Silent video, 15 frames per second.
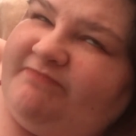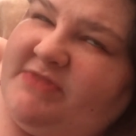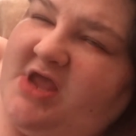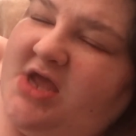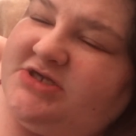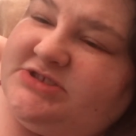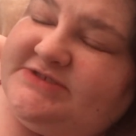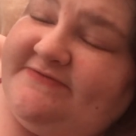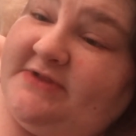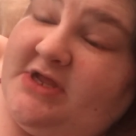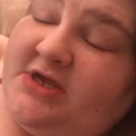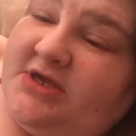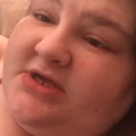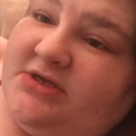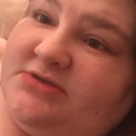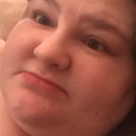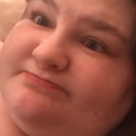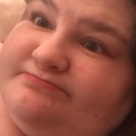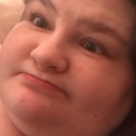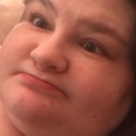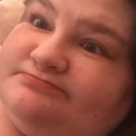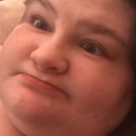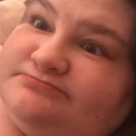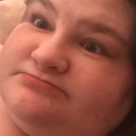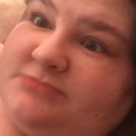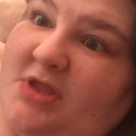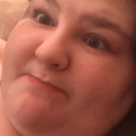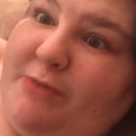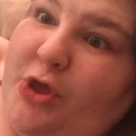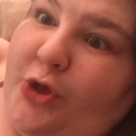I just feel like
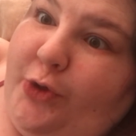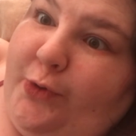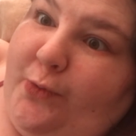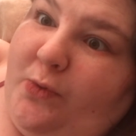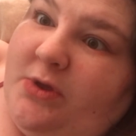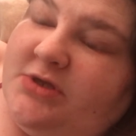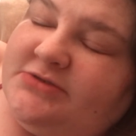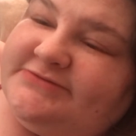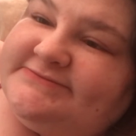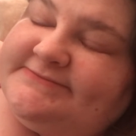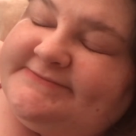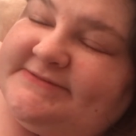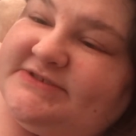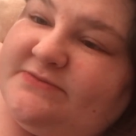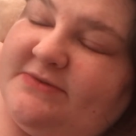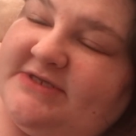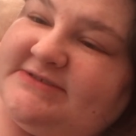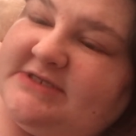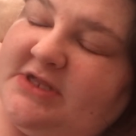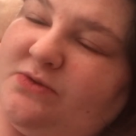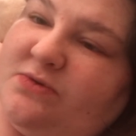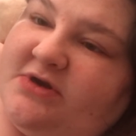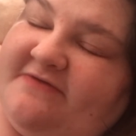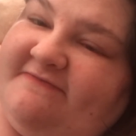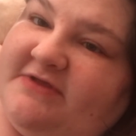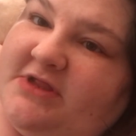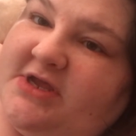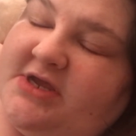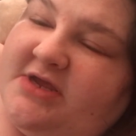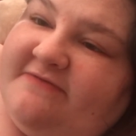poo. It's basically what I feel
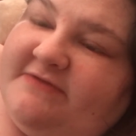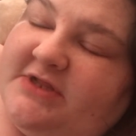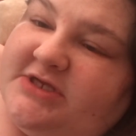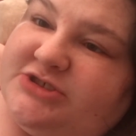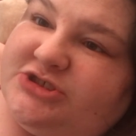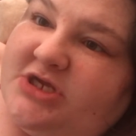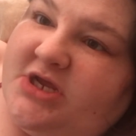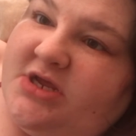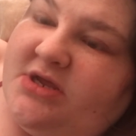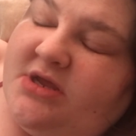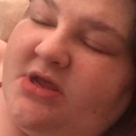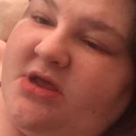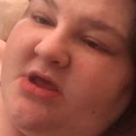like. I feel like shit.